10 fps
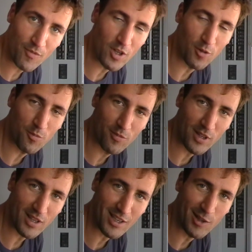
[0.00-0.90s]
you know,
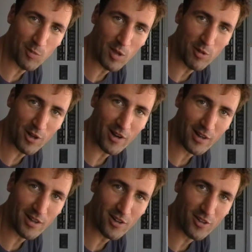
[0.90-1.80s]
again, maybe your air
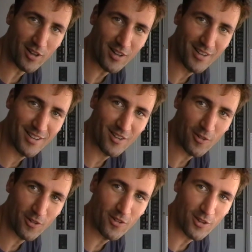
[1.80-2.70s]
conditioner.
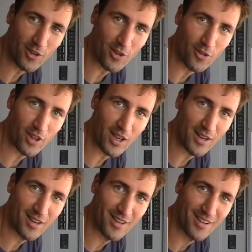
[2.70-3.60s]
You can do
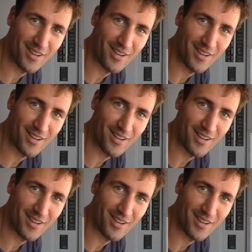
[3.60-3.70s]
that.